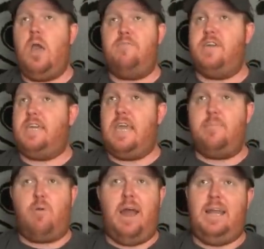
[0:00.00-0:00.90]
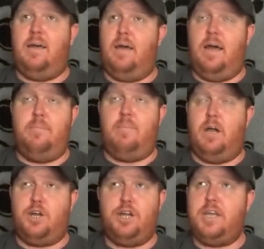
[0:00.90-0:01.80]
If they keep Brian
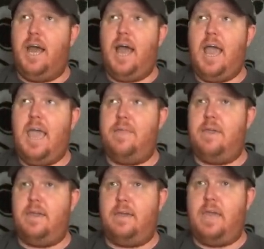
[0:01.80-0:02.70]
a good guy and they